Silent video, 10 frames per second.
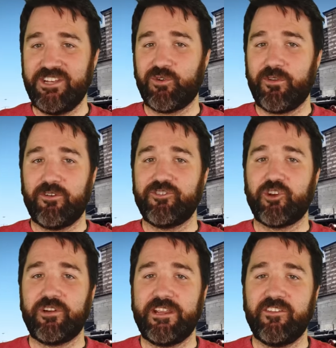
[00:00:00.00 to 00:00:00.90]
in northern
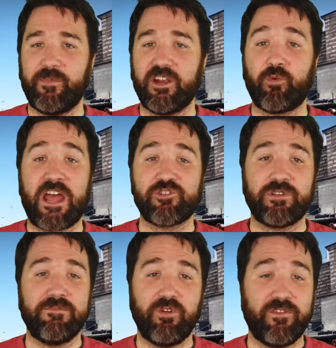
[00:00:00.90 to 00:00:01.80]
Turkey has been
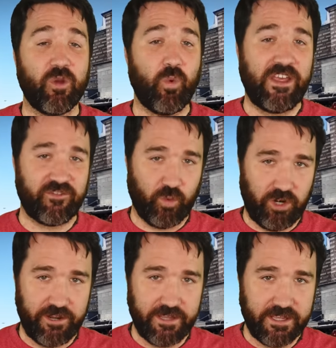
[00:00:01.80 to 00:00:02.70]
gradually moving
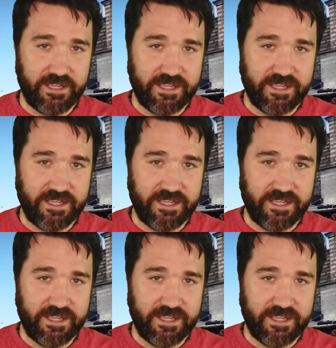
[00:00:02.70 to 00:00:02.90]
westward.